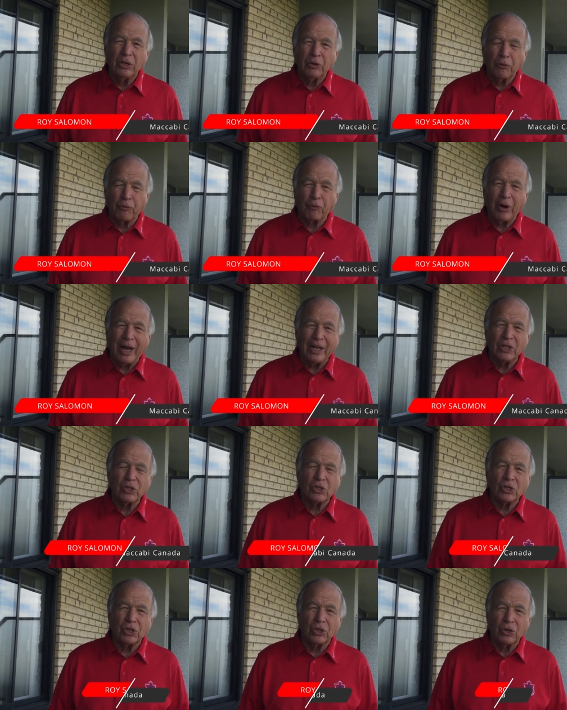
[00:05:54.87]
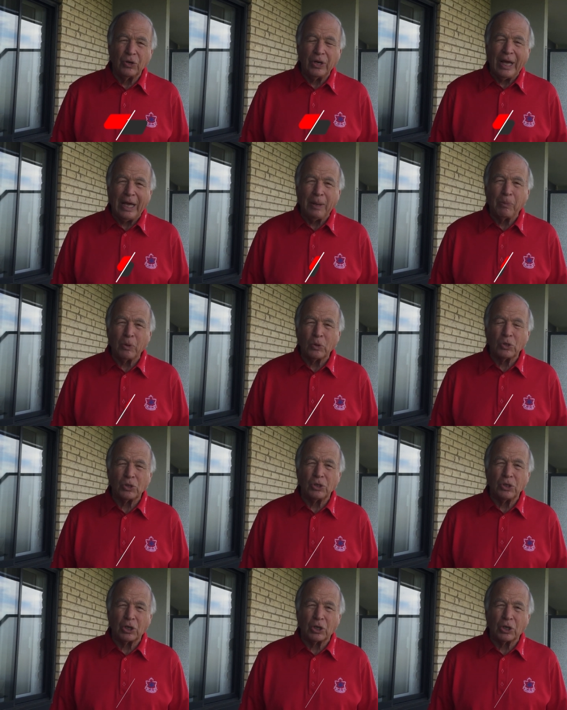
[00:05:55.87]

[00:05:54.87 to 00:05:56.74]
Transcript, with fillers: your friends, your neighbors,